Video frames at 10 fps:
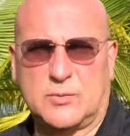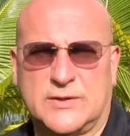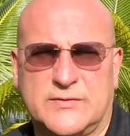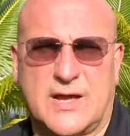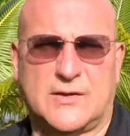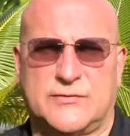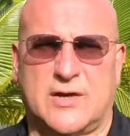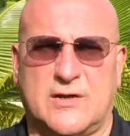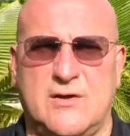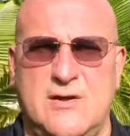with
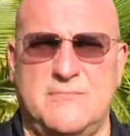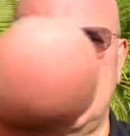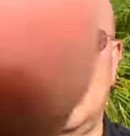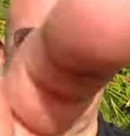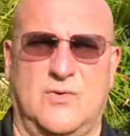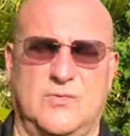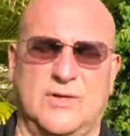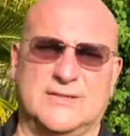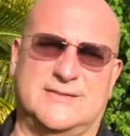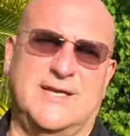ListaHouse.com,
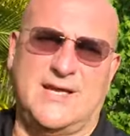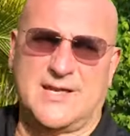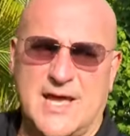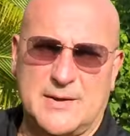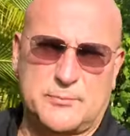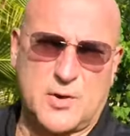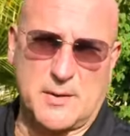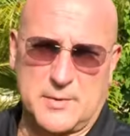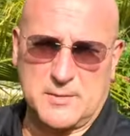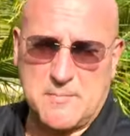real estate and
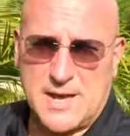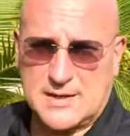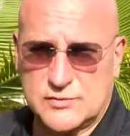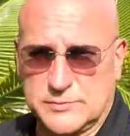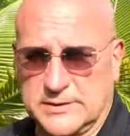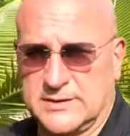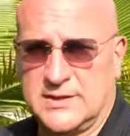property management.